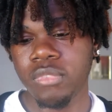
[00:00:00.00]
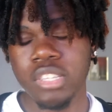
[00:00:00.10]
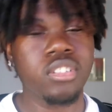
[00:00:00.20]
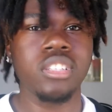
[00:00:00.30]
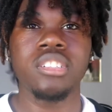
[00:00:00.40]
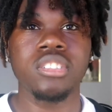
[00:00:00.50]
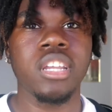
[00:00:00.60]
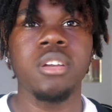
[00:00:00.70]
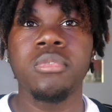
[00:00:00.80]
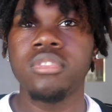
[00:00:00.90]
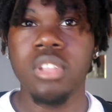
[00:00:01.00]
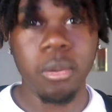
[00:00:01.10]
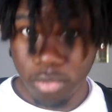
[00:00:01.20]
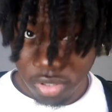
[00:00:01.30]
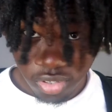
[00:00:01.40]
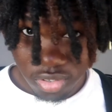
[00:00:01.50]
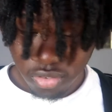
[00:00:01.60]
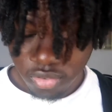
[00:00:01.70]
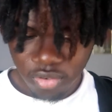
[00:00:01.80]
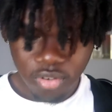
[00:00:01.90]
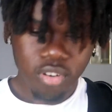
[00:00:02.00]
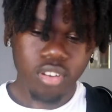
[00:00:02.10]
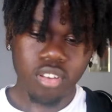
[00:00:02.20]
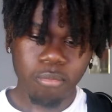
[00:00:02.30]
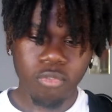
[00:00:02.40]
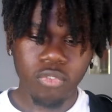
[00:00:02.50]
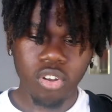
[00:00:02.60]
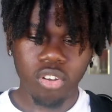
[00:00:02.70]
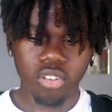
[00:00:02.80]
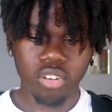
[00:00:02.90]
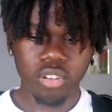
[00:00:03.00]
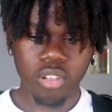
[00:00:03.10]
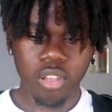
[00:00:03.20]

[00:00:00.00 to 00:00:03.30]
This shit looks terrible, dumb shit. Moving on,